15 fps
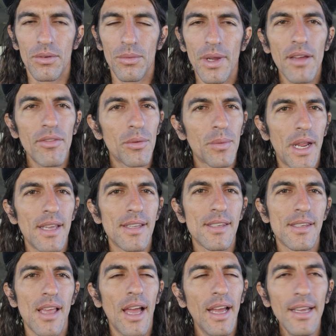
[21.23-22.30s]
We have a
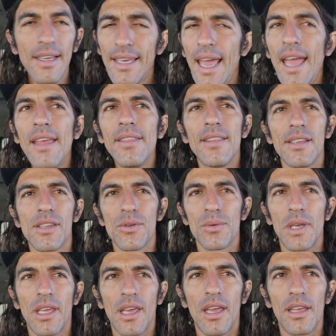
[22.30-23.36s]
race again this
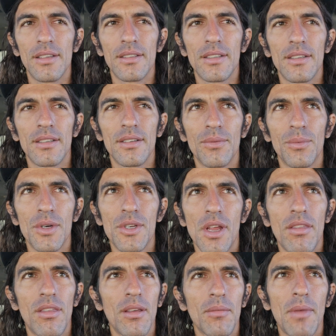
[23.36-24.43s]
weekend, which I
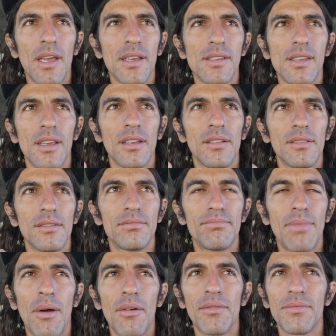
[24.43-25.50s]
think makes it
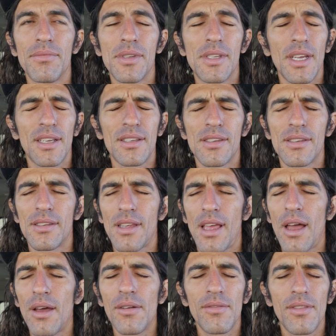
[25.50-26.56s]
about five
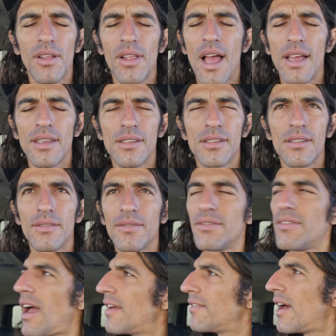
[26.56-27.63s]
out of the
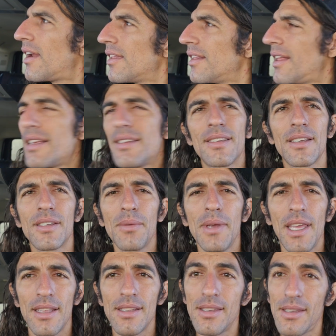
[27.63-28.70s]
last six
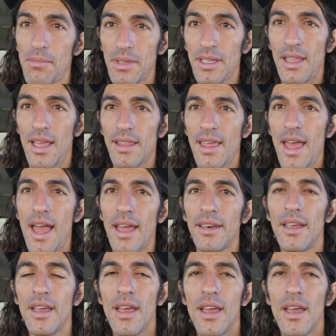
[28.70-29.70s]
weekends, something like that.